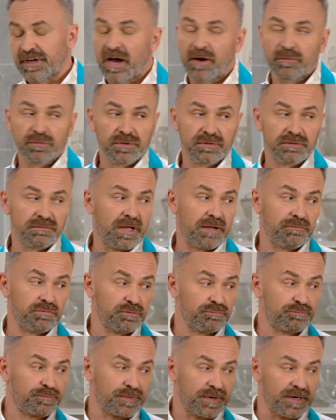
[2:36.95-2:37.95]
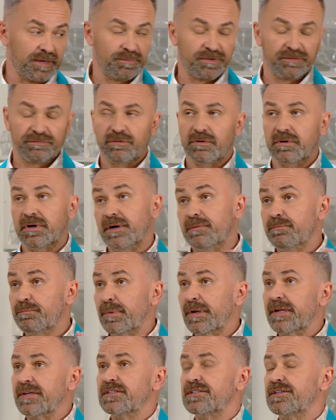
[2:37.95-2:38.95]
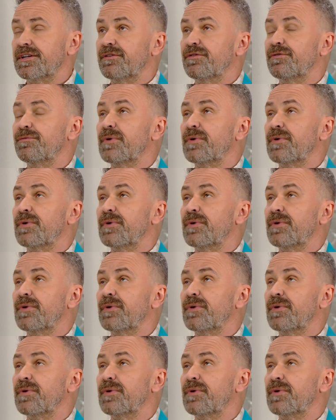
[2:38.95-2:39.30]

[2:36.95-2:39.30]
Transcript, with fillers: I will I will pray before and please do.